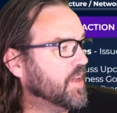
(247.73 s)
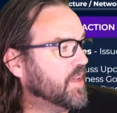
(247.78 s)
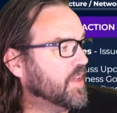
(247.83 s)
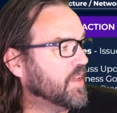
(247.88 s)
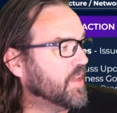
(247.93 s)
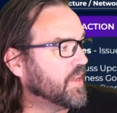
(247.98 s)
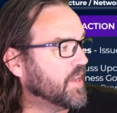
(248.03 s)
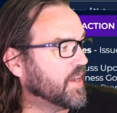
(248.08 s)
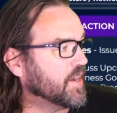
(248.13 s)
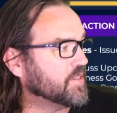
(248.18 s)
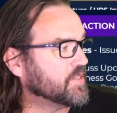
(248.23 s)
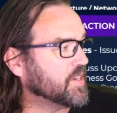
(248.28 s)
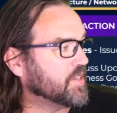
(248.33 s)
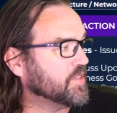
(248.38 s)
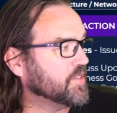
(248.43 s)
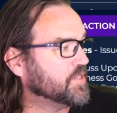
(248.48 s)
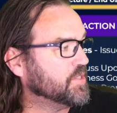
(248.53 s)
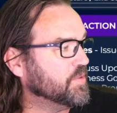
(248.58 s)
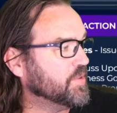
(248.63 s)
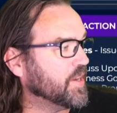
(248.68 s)
Here's how
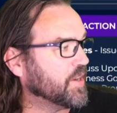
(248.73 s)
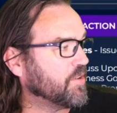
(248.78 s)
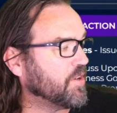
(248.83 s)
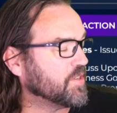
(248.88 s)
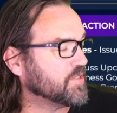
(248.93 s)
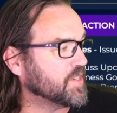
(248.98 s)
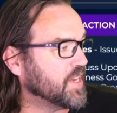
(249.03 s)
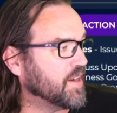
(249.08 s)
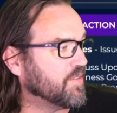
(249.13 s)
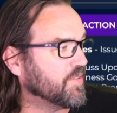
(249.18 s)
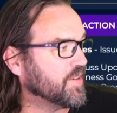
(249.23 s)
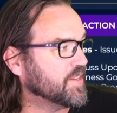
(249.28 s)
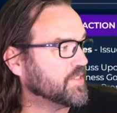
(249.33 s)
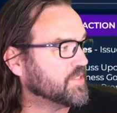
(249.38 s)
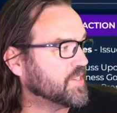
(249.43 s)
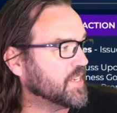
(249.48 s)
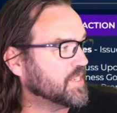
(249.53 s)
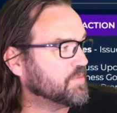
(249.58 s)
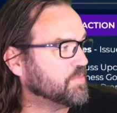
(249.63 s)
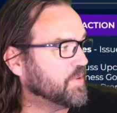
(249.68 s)
they're doing across every
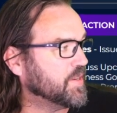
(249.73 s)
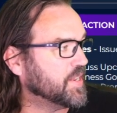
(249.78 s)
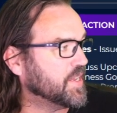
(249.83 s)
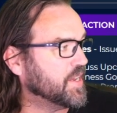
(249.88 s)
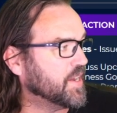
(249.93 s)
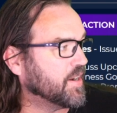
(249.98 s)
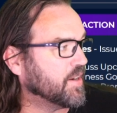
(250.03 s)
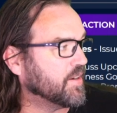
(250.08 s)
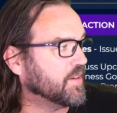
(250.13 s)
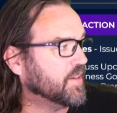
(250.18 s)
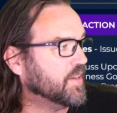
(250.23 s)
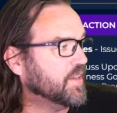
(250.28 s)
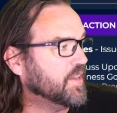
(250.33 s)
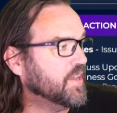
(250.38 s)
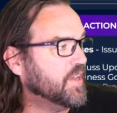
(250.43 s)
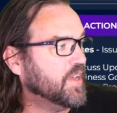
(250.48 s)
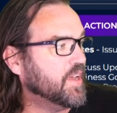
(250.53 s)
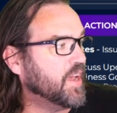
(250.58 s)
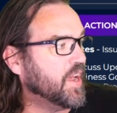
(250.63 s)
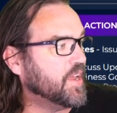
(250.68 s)
assessment here.
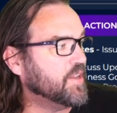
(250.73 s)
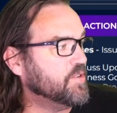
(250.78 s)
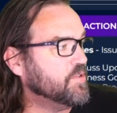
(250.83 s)
And you